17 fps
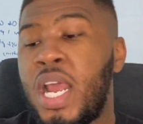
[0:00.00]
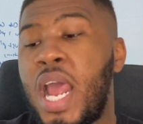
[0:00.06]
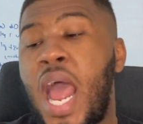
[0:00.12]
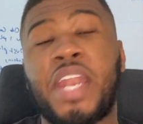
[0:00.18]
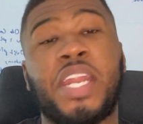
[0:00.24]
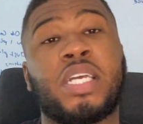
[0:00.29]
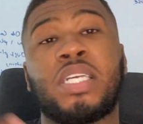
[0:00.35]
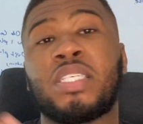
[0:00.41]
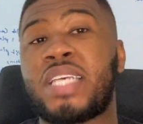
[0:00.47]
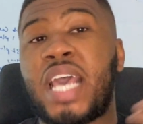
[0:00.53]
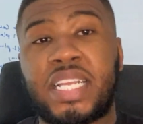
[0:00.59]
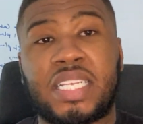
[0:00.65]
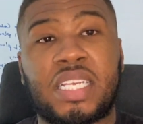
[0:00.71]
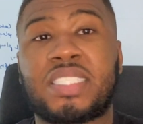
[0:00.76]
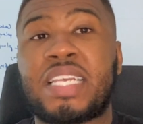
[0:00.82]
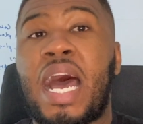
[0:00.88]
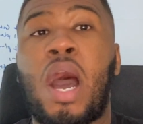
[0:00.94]
and then you can take
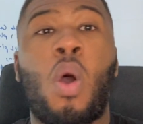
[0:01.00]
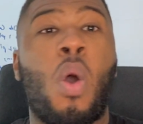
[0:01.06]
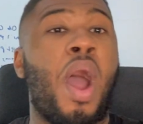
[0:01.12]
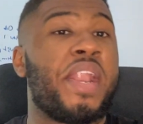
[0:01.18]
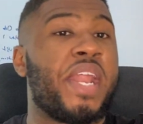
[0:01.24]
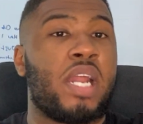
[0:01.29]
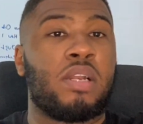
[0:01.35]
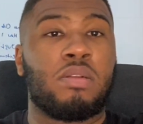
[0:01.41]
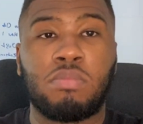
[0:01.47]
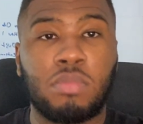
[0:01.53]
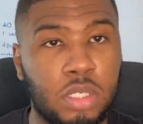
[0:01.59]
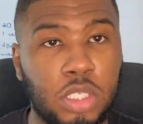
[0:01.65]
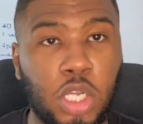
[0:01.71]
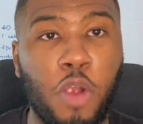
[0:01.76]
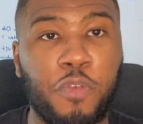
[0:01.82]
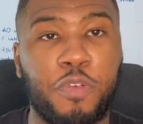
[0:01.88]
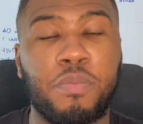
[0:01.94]
this out and then
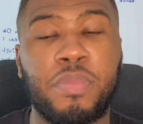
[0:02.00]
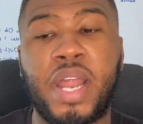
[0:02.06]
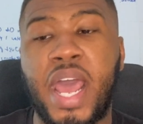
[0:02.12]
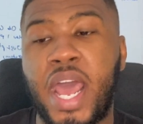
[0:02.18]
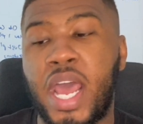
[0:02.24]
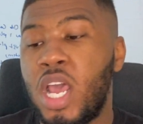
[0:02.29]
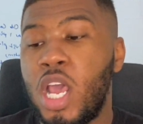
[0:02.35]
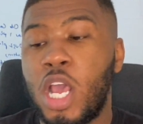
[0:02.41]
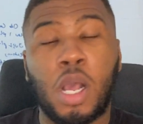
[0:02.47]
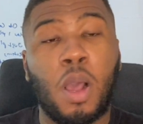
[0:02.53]
go from there.